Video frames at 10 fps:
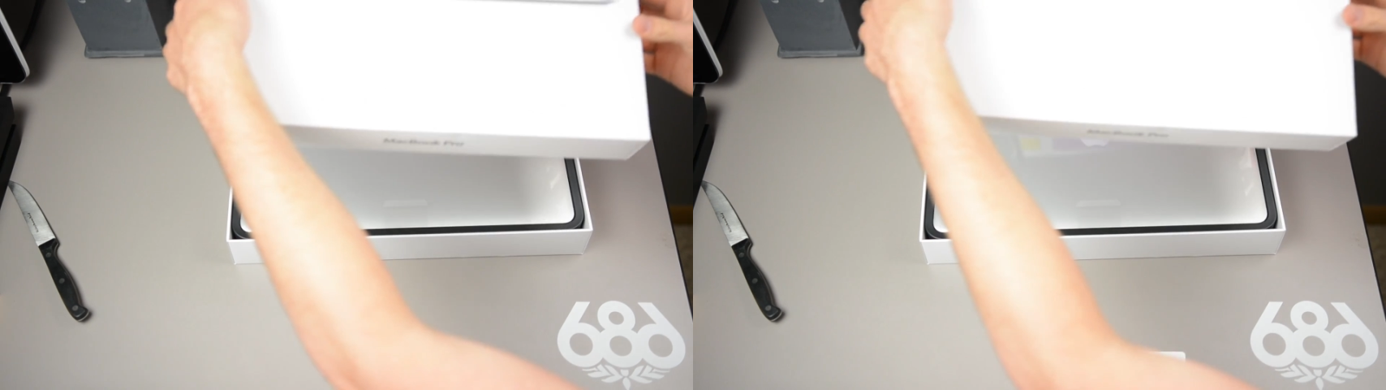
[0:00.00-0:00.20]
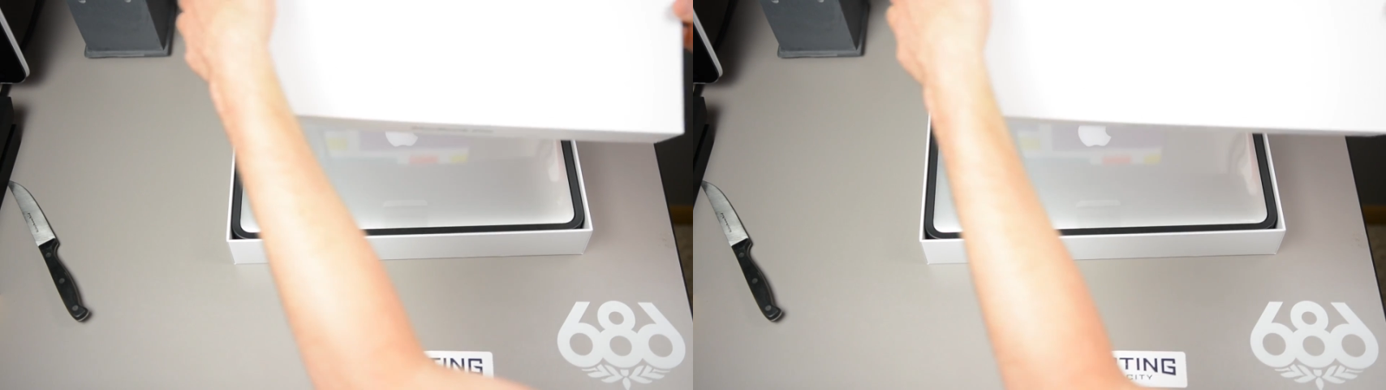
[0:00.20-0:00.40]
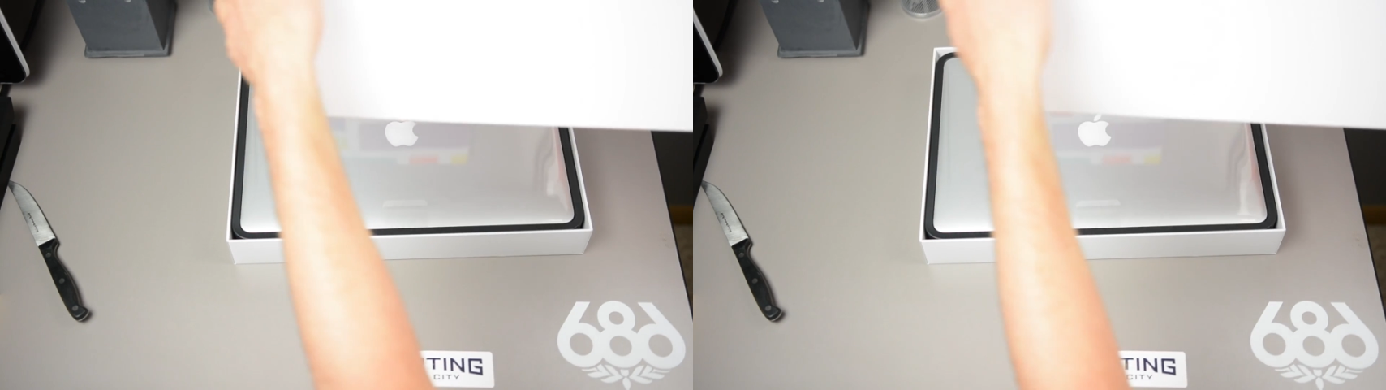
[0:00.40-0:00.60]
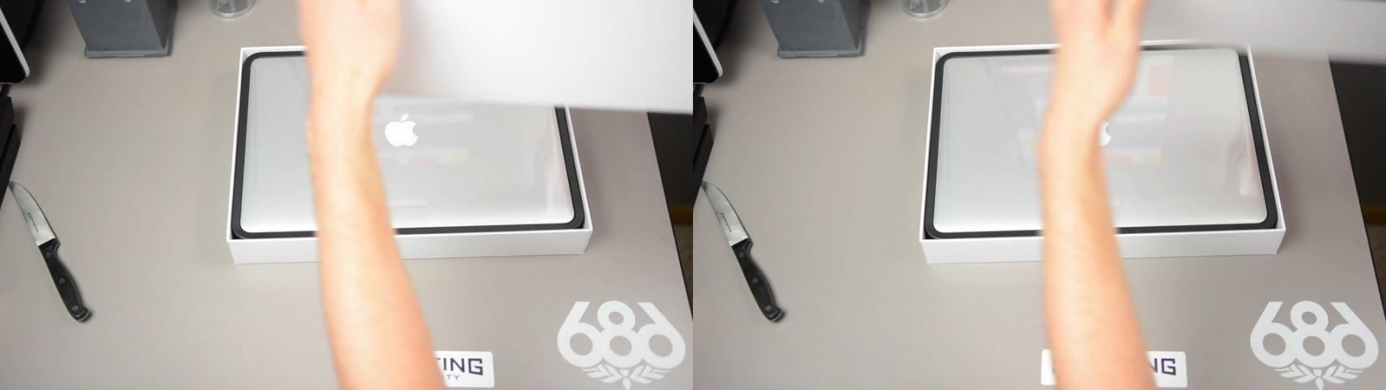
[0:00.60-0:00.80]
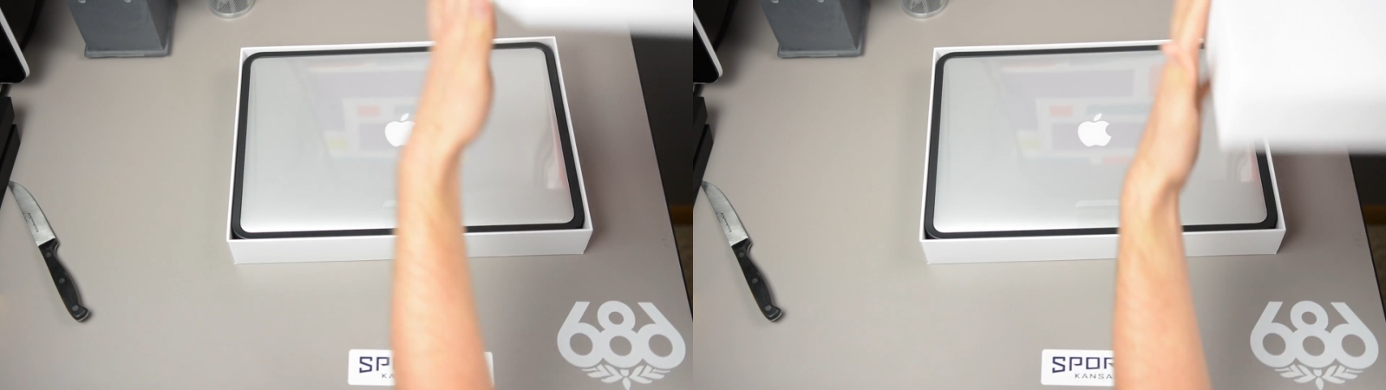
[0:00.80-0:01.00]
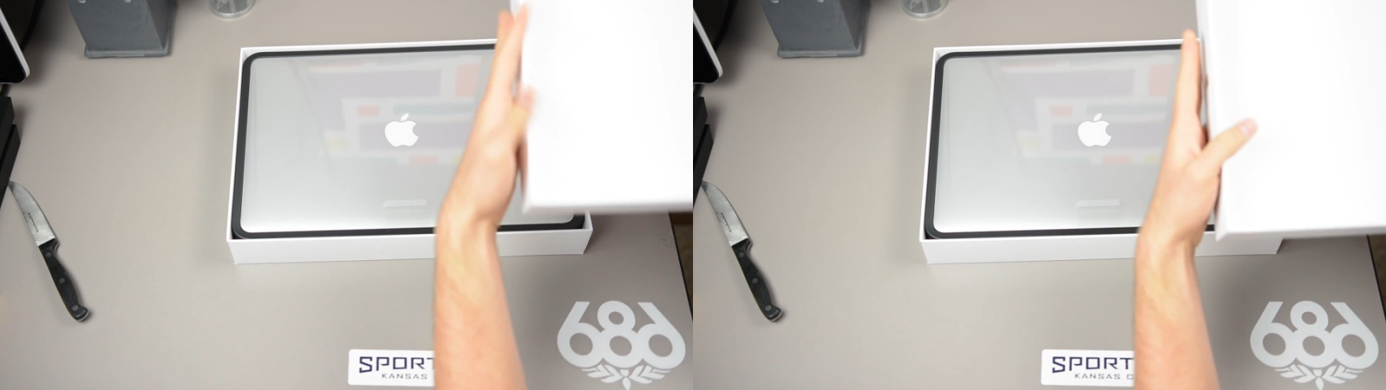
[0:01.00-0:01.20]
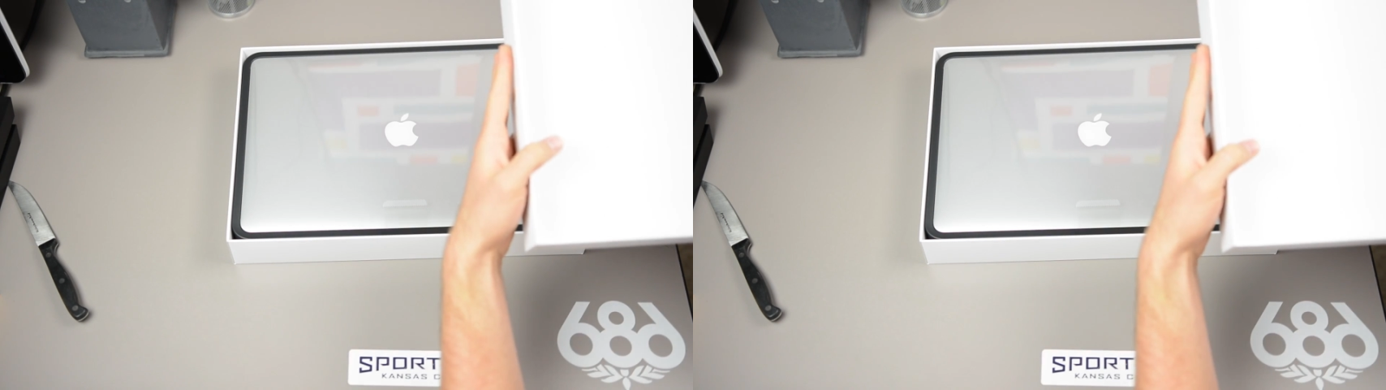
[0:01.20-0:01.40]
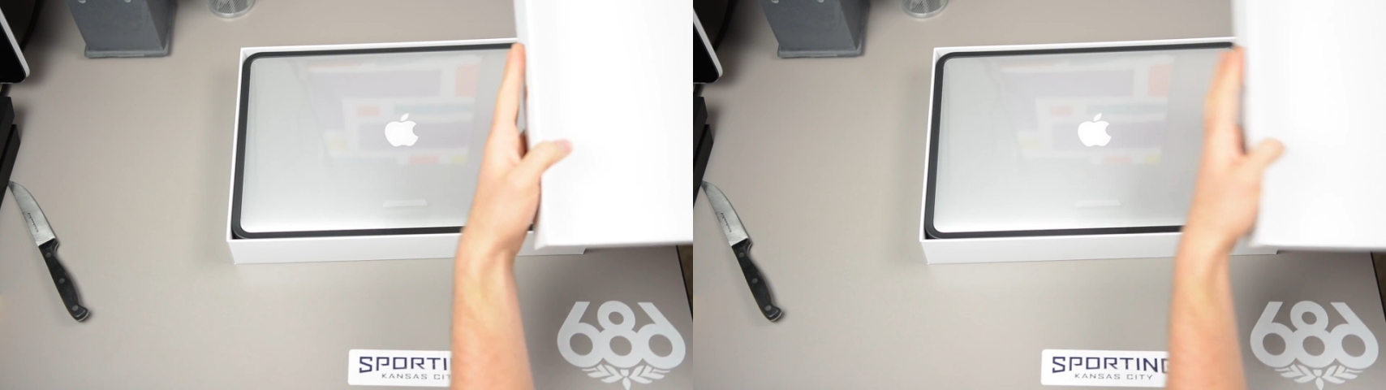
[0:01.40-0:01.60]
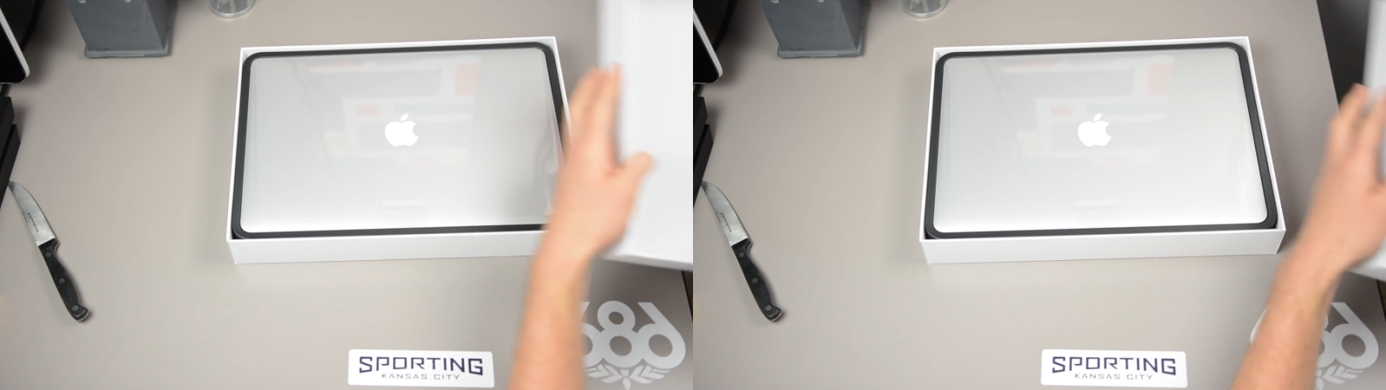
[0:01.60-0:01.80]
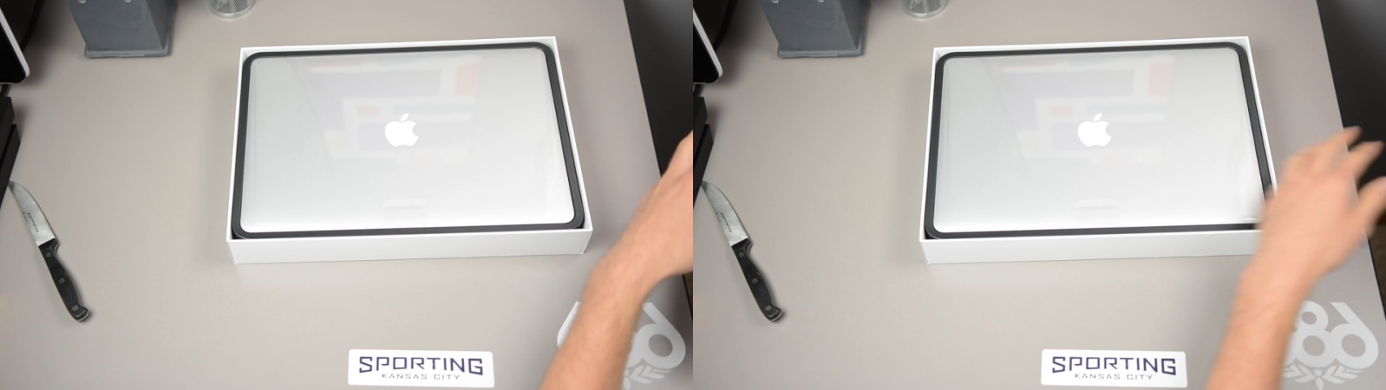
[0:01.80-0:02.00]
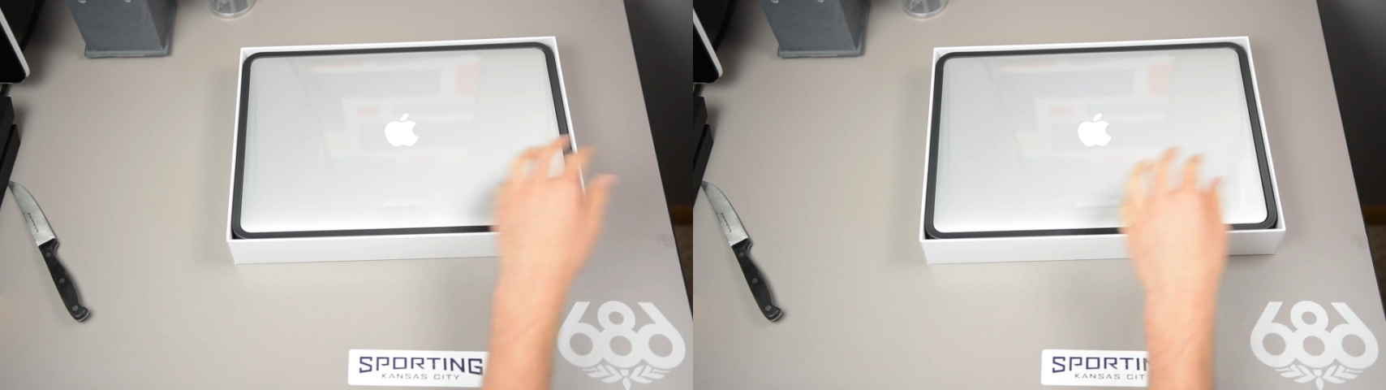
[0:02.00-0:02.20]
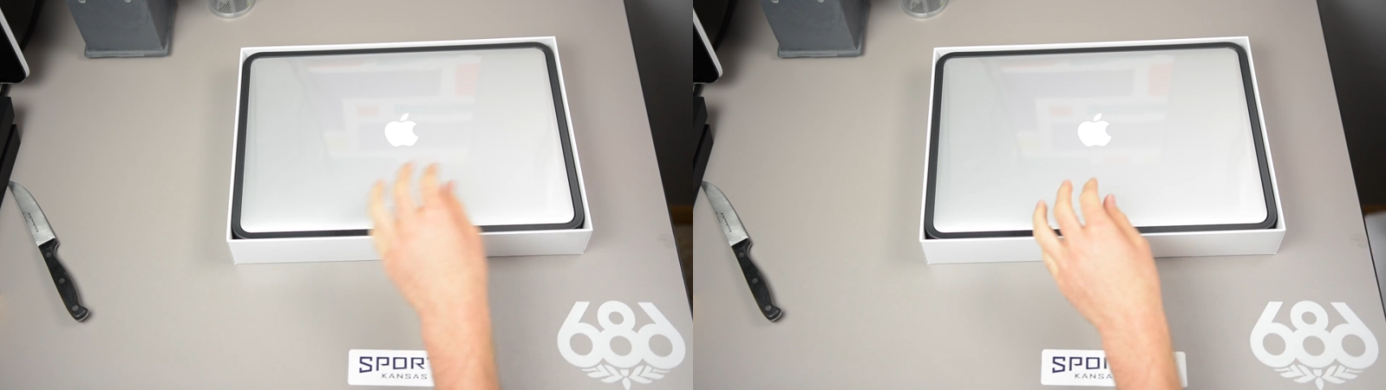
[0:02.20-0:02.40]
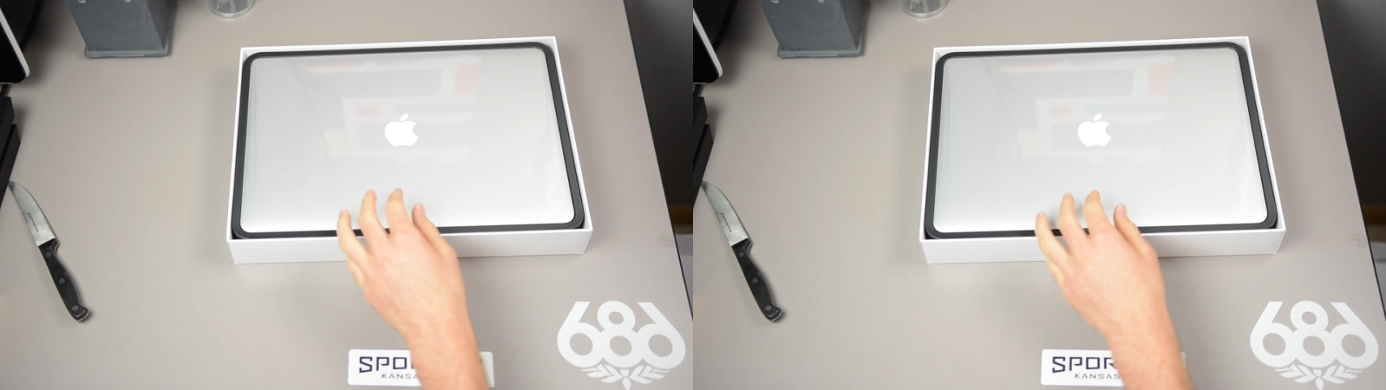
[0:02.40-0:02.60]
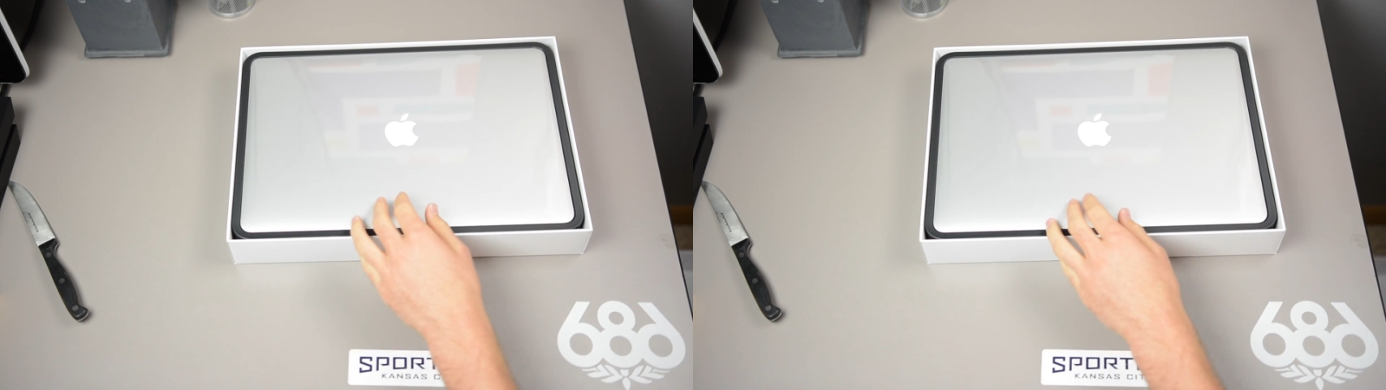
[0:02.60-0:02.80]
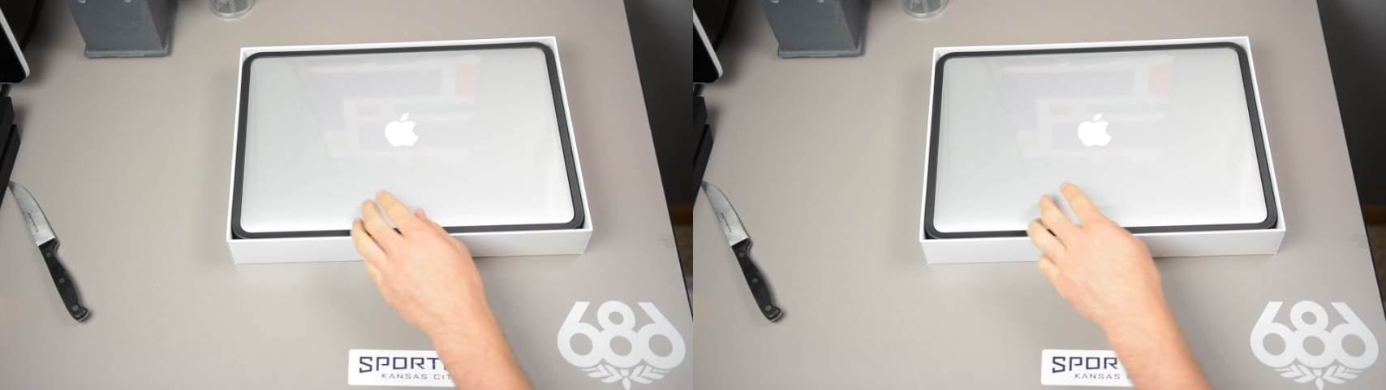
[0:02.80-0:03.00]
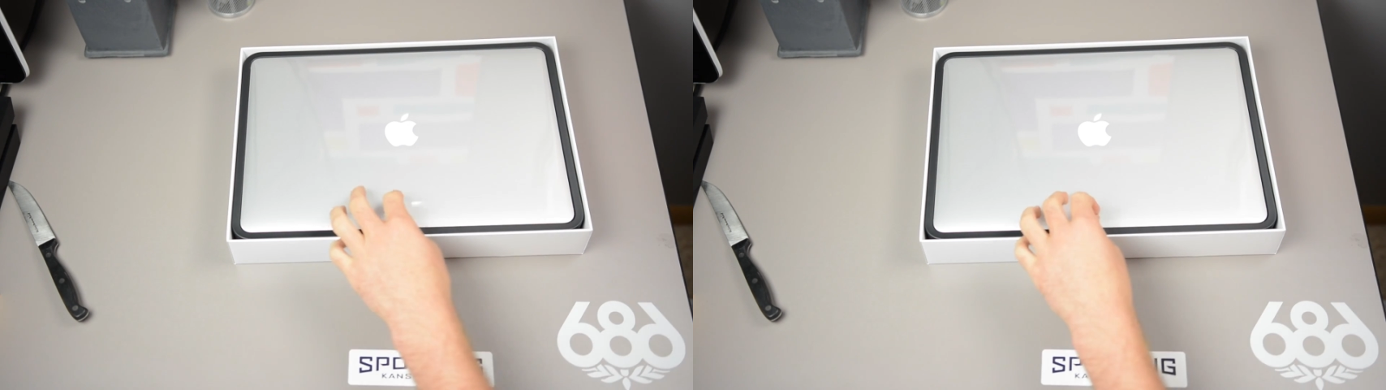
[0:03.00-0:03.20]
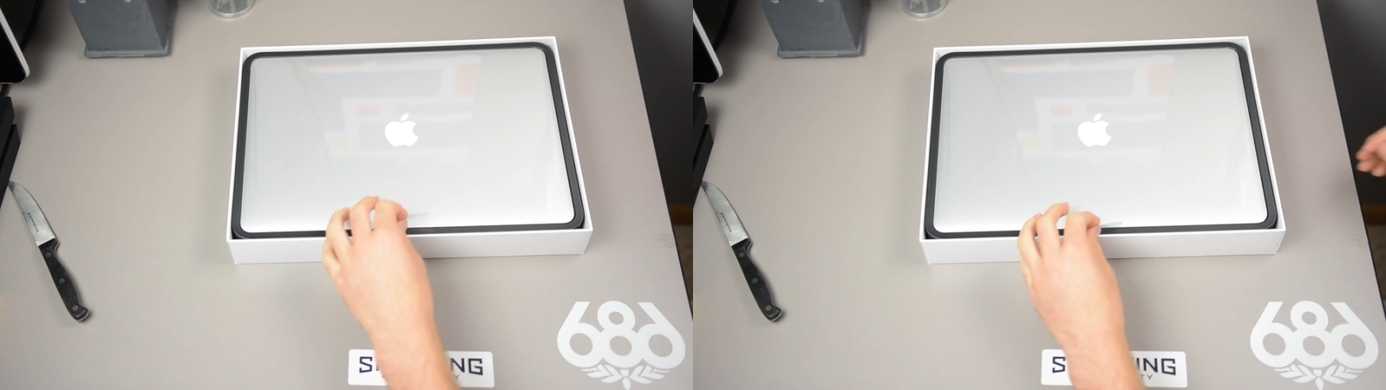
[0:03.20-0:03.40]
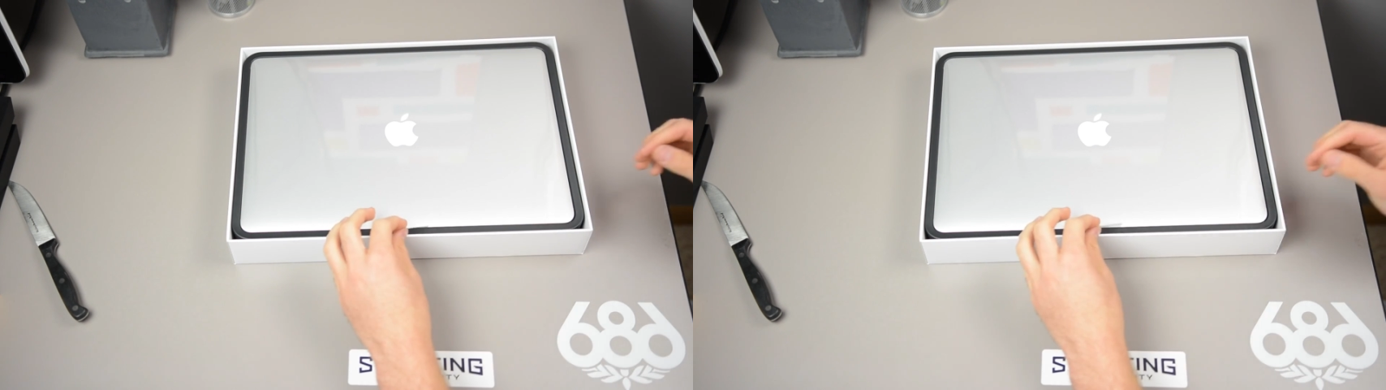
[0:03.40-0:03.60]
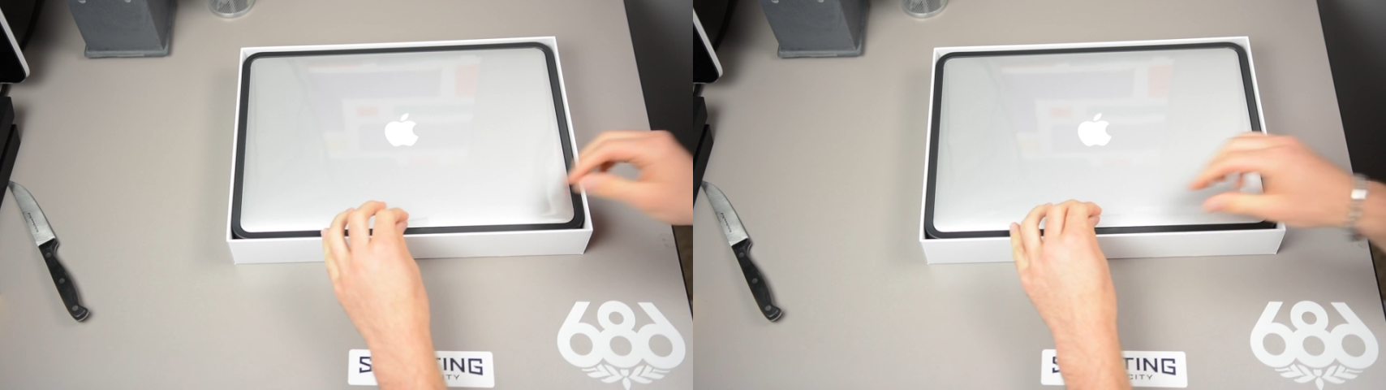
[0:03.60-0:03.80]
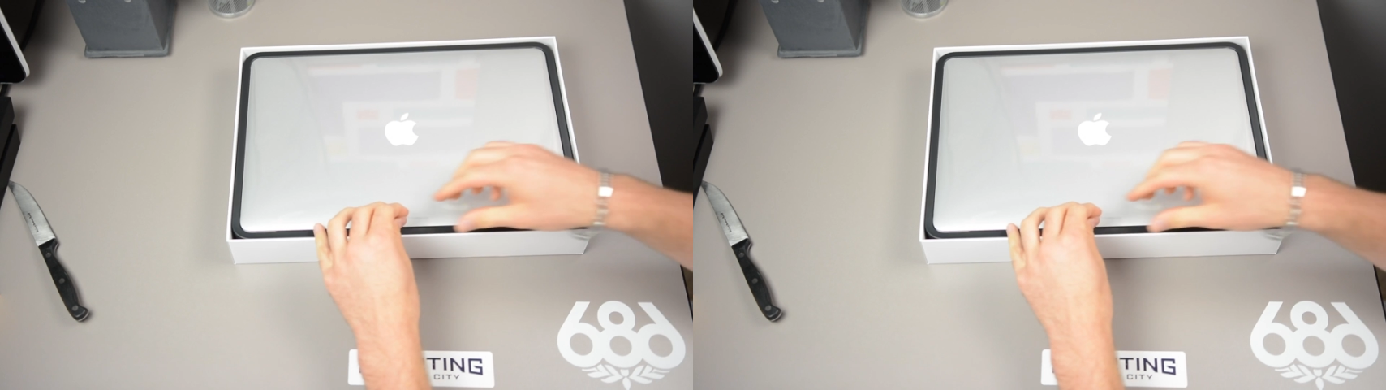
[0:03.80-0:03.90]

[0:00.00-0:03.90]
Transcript: (no speaker visible)